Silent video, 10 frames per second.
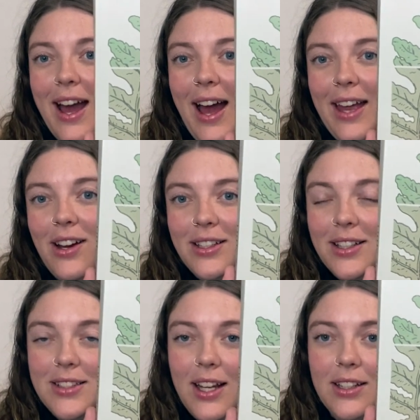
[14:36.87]
I got
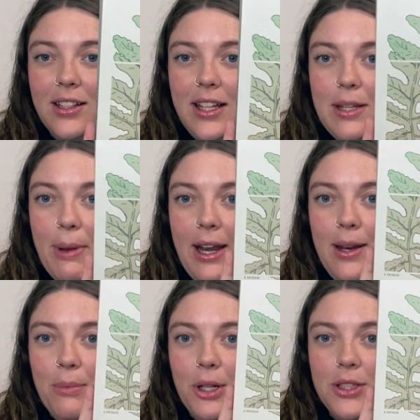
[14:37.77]
this at a little
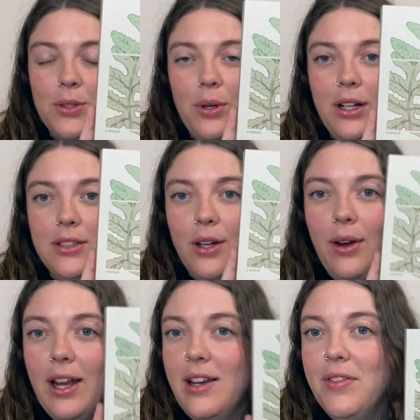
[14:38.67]
independent bookstore, so
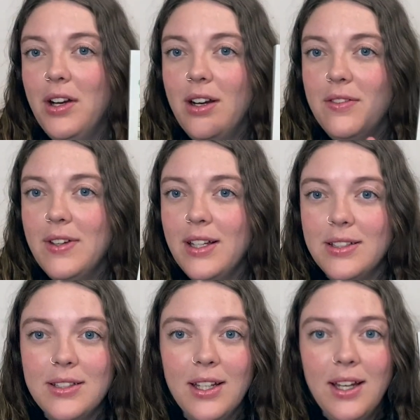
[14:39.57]
I'd never heard of
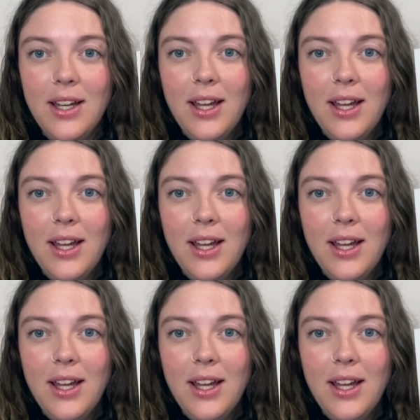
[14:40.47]
this.